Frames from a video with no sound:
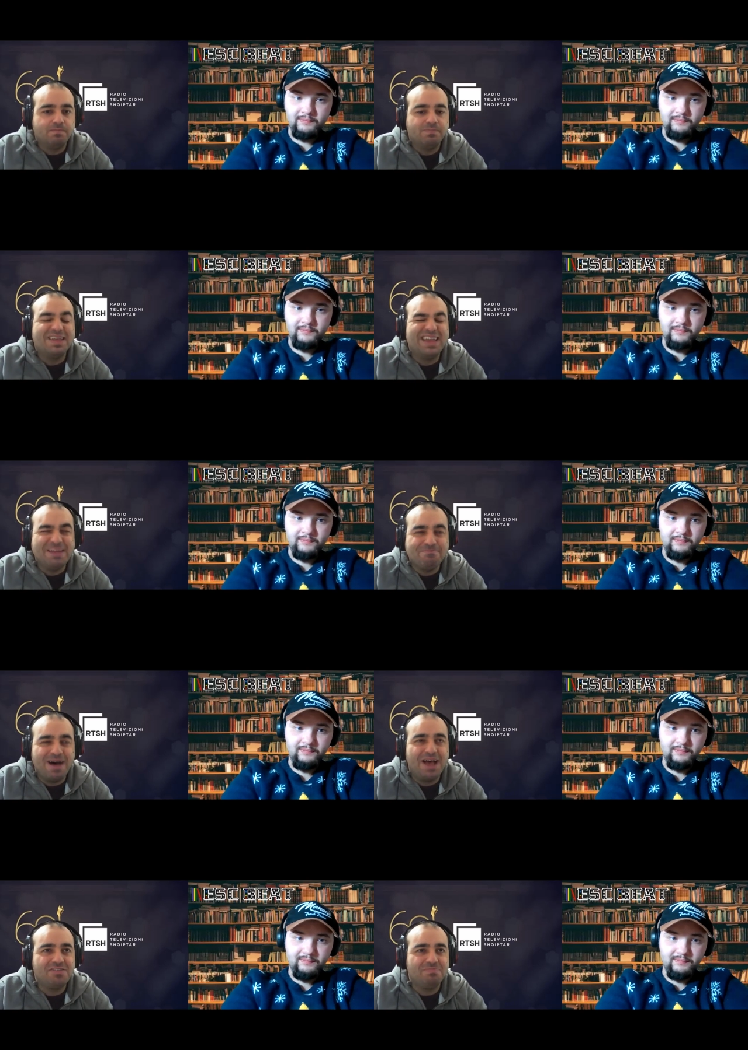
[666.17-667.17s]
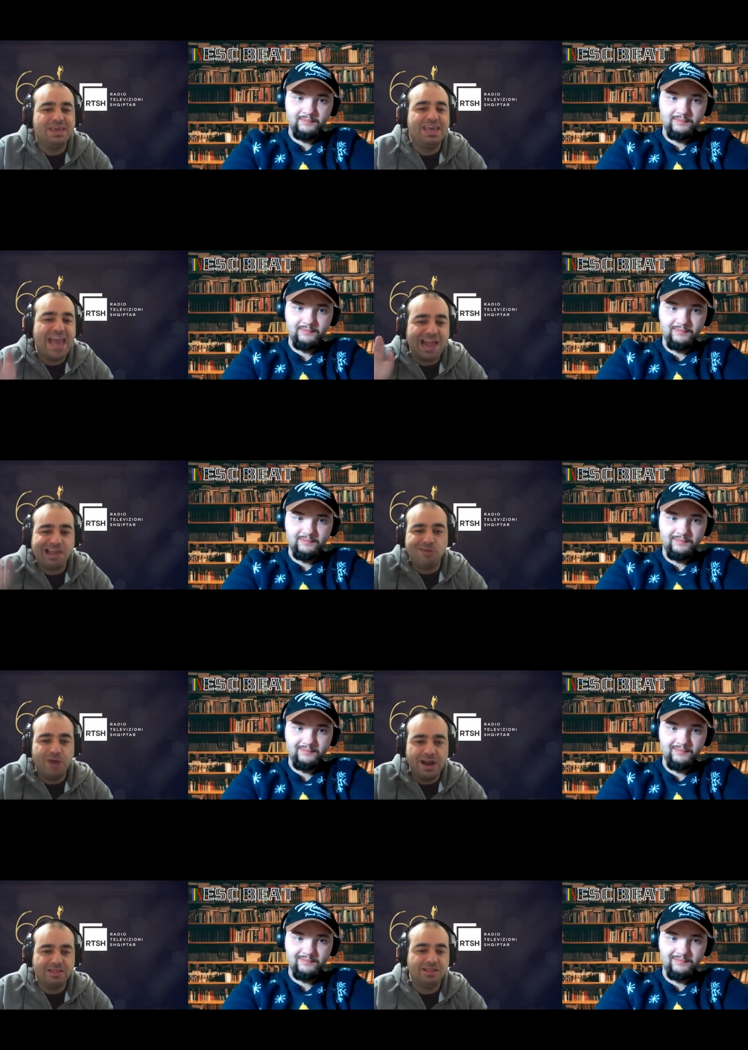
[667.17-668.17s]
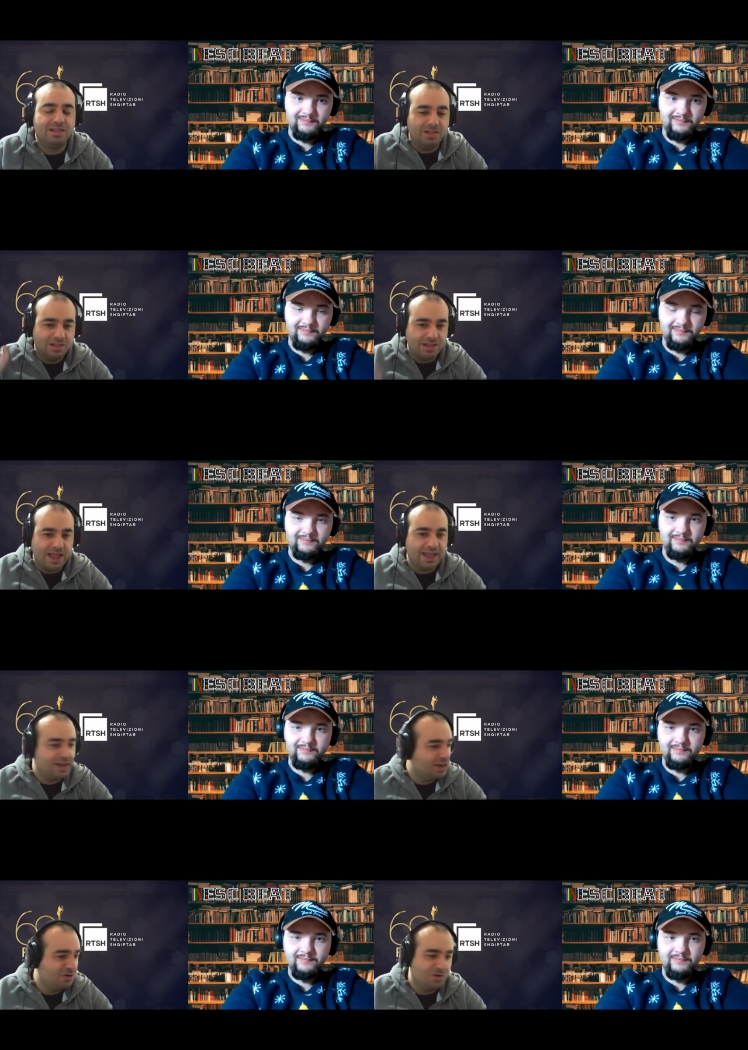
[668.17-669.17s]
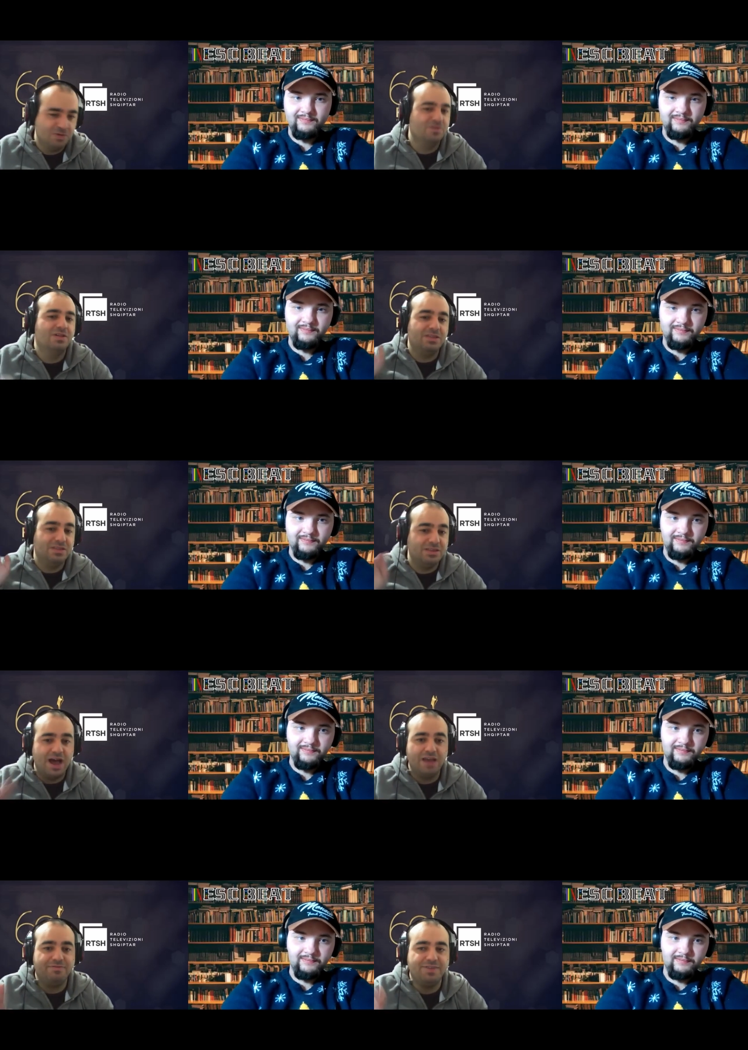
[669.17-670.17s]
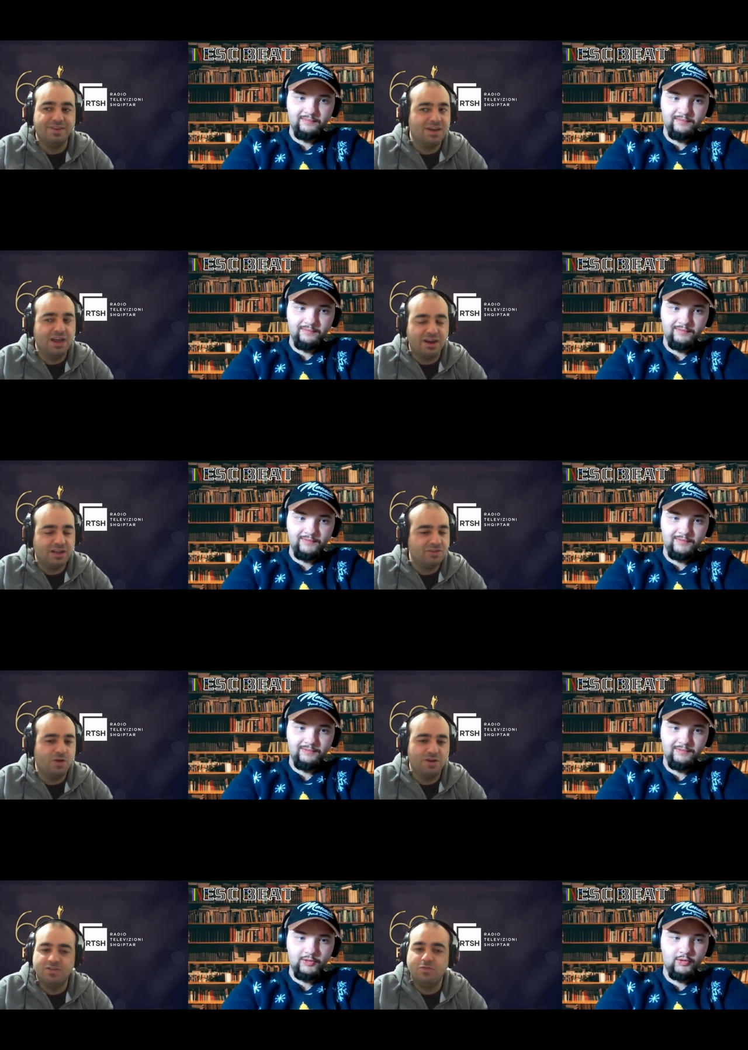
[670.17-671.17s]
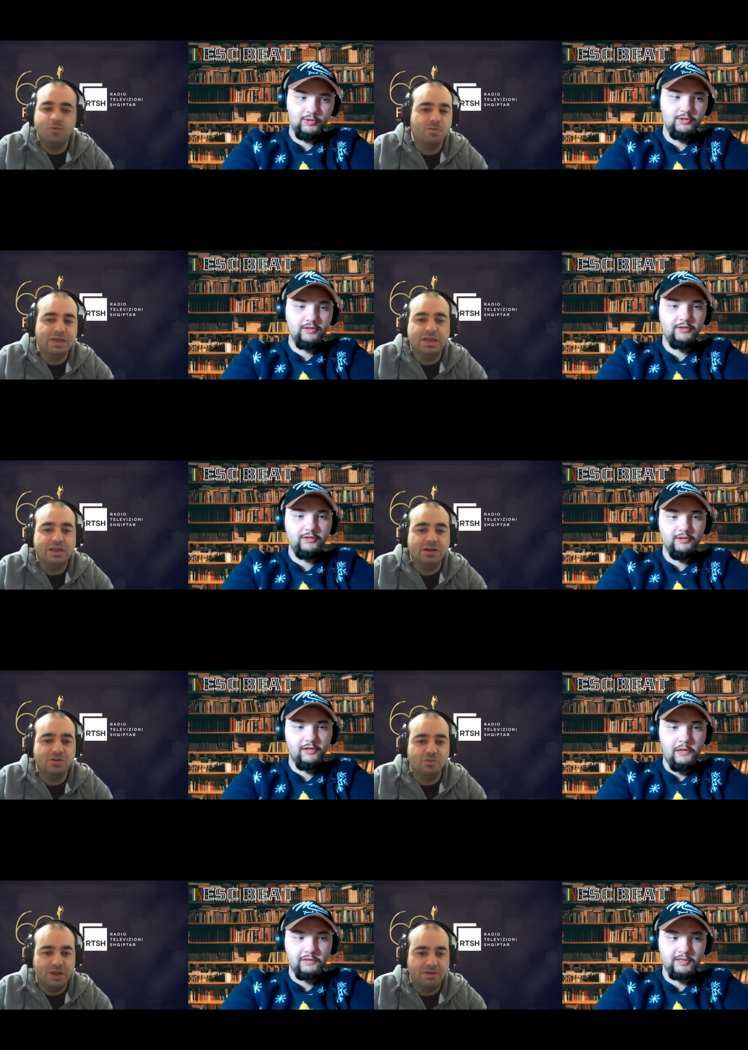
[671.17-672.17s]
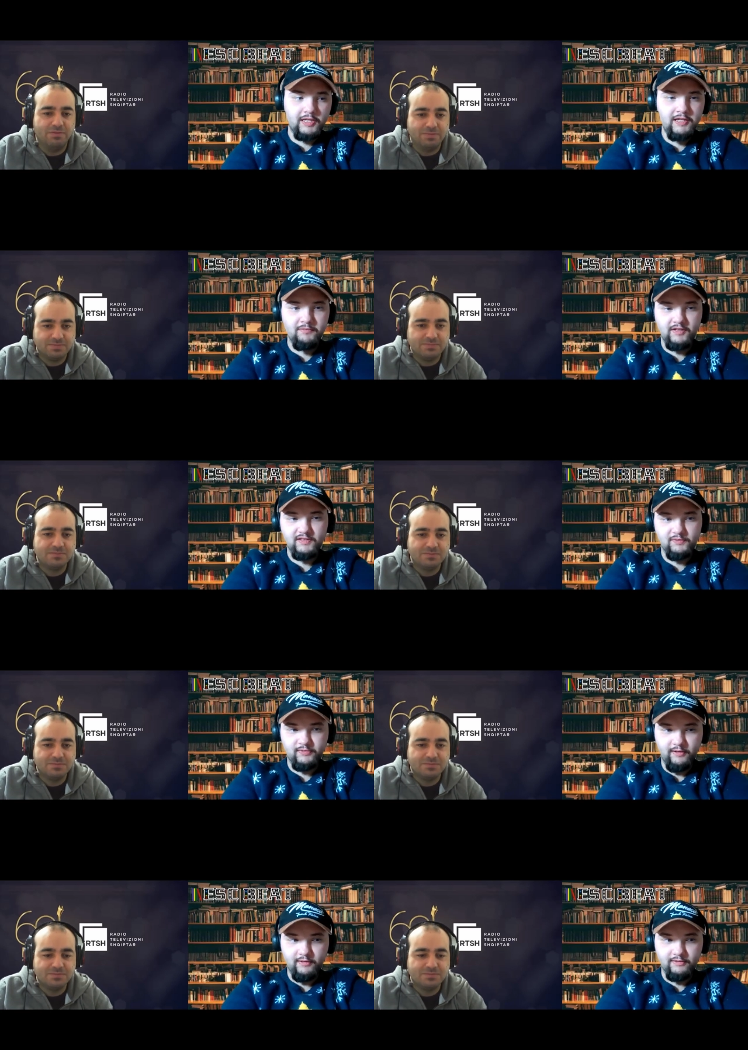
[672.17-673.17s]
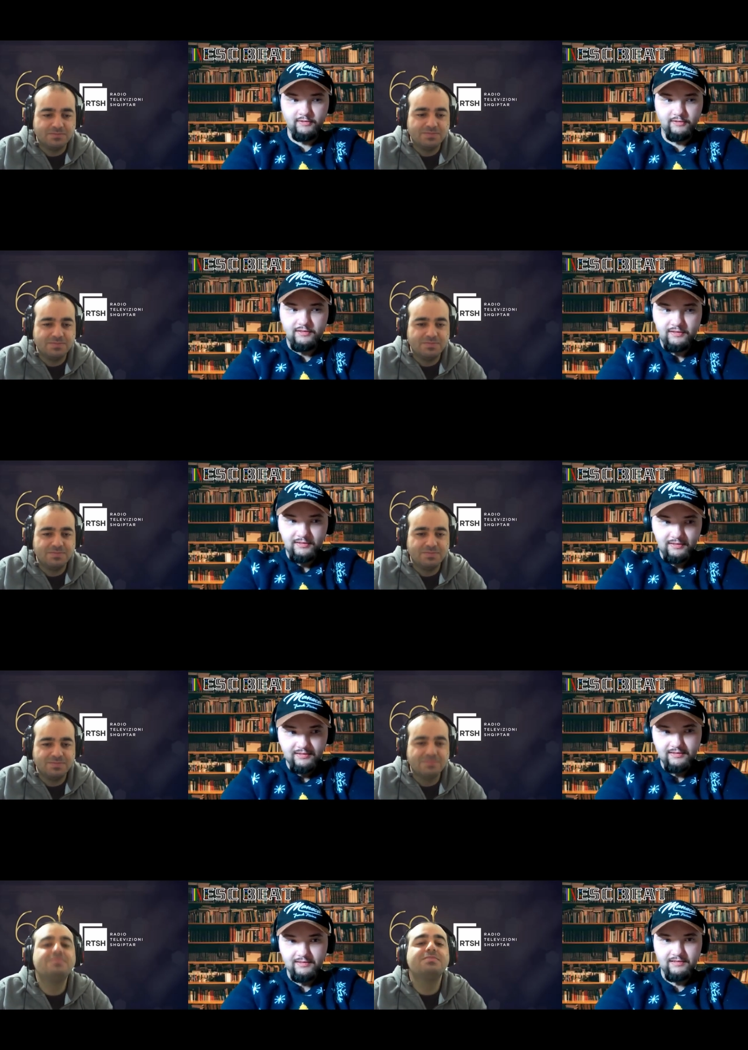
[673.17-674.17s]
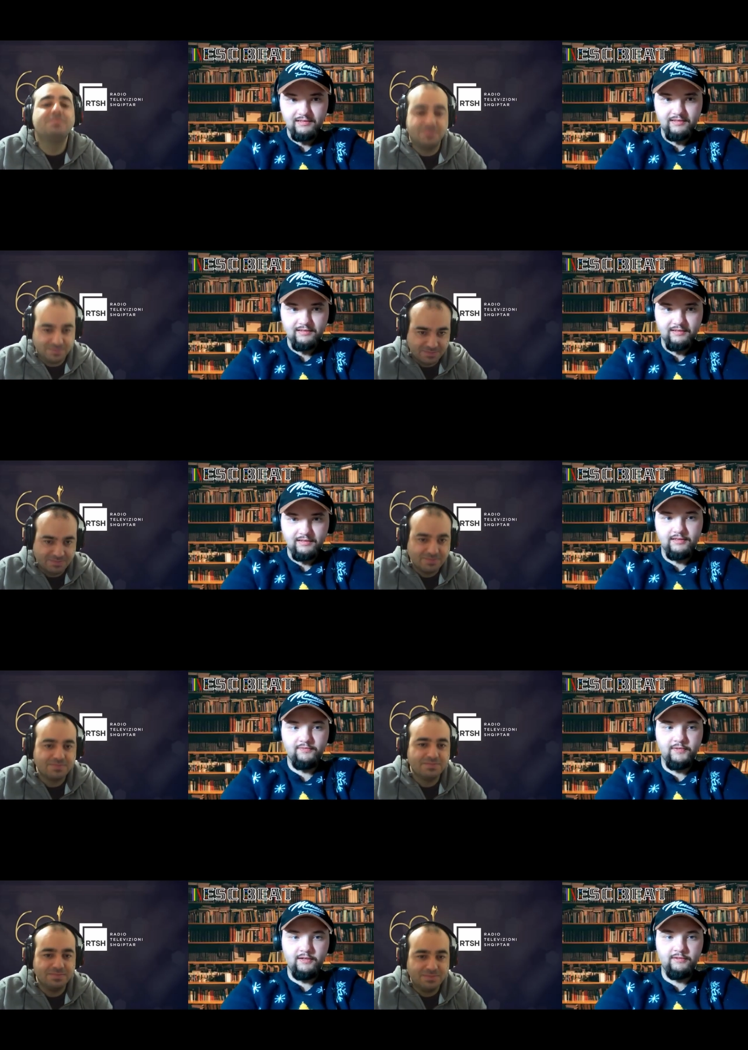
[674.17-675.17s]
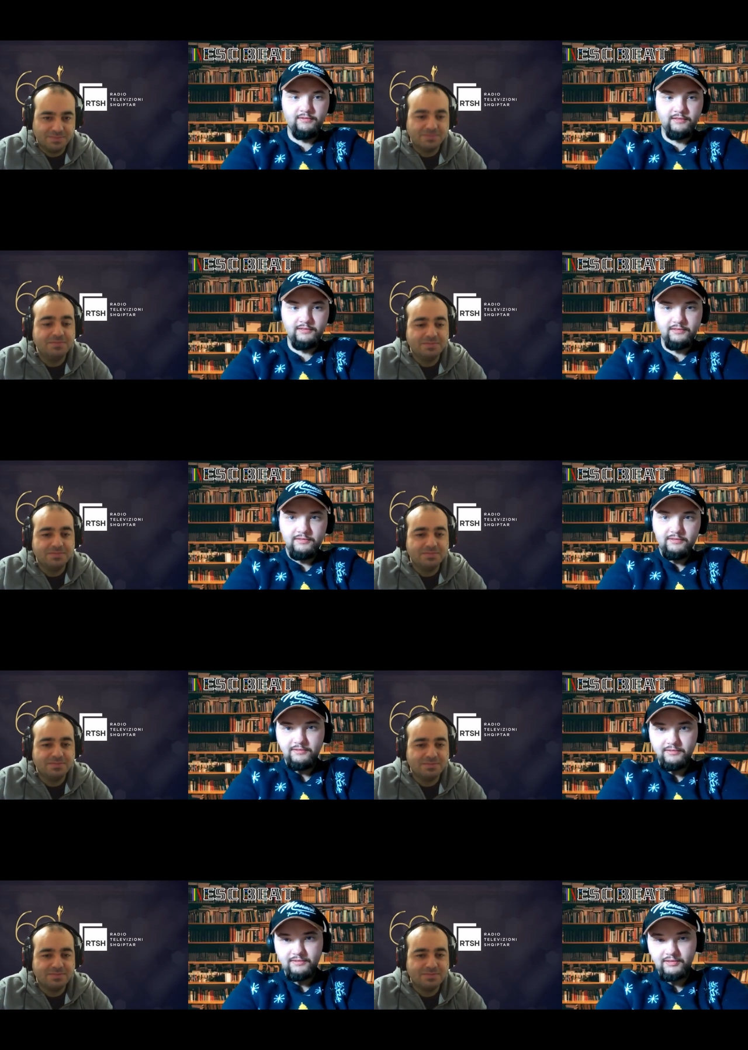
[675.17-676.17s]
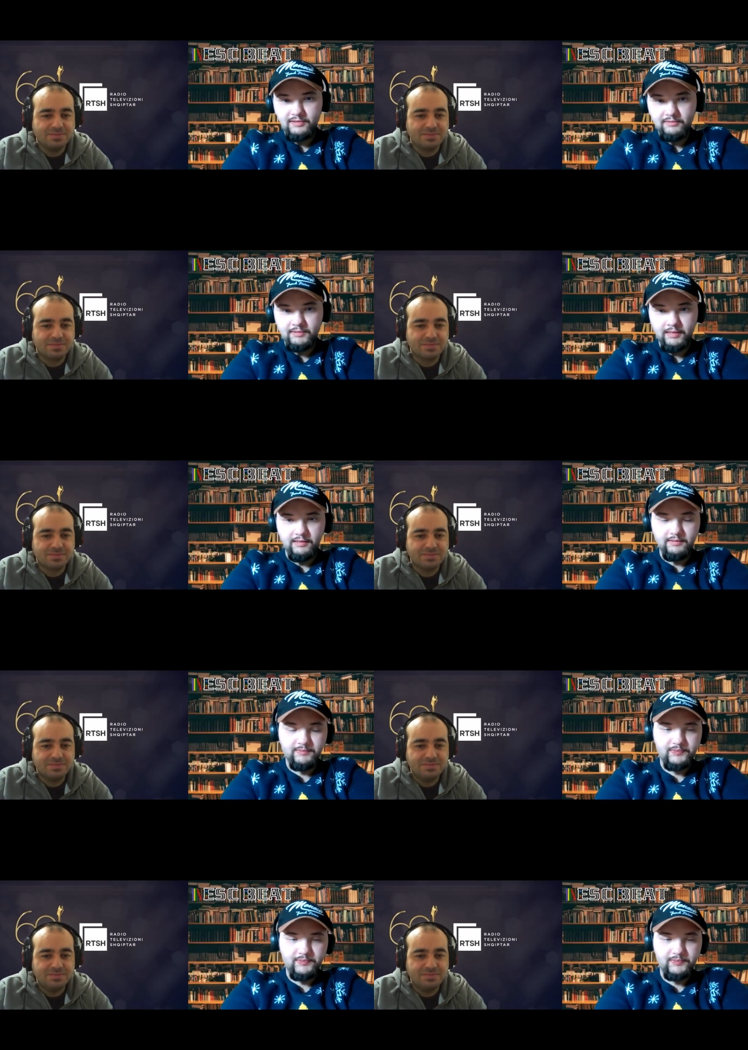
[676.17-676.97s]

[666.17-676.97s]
Speaker 1: it must be accurate, like, I don't know, knife in the night, otherwise it will
Speaker 2: be. Who knows? He might surprise us at the final night. So yeah.